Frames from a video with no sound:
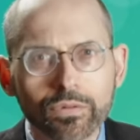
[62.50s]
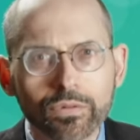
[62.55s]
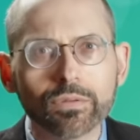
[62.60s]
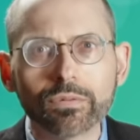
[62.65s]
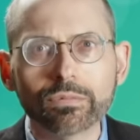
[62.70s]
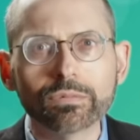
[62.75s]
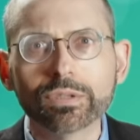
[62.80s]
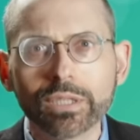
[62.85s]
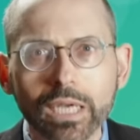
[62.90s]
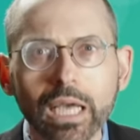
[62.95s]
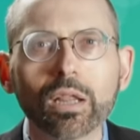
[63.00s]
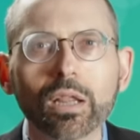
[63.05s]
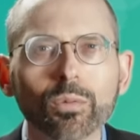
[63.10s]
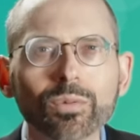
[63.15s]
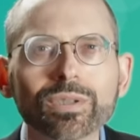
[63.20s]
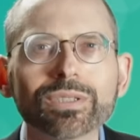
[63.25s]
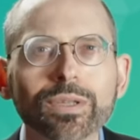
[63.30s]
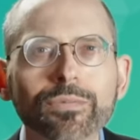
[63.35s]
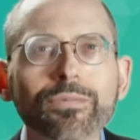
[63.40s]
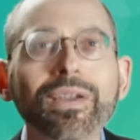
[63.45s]
the yellow
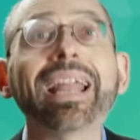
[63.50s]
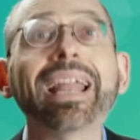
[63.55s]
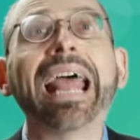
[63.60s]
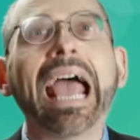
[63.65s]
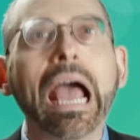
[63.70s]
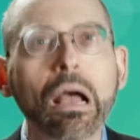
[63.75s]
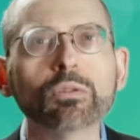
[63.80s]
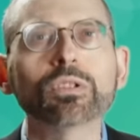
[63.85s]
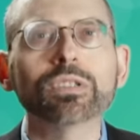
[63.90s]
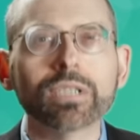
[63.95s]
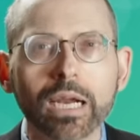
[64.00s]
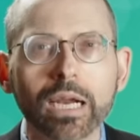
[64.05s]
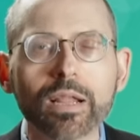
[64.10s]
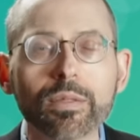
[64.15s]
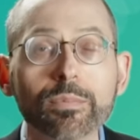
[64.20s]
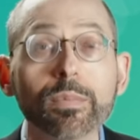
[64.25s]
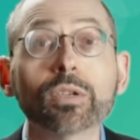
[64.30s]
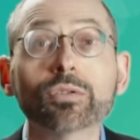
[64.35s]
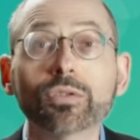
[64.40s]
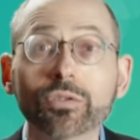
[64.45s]
is the fat outside of
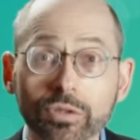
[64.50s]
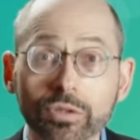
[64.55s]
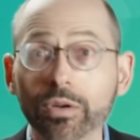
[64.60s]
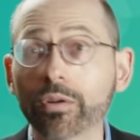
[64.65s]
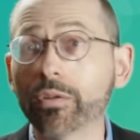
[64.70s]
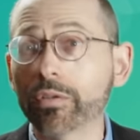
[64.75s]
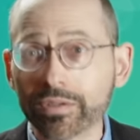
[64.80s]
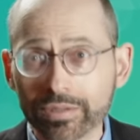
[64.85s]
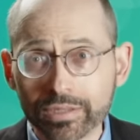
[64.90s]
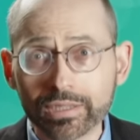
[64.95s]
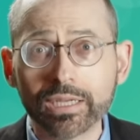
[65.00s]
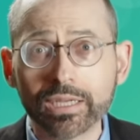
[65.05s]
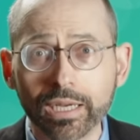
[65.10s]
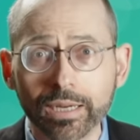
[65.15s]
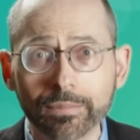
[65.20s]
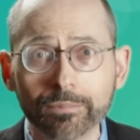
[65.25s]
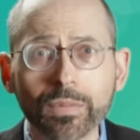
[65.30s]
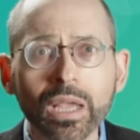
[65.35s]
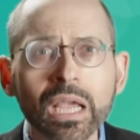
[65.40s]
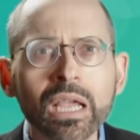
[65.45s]
the muscles under the
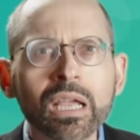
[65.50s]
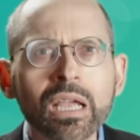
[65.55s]
skin.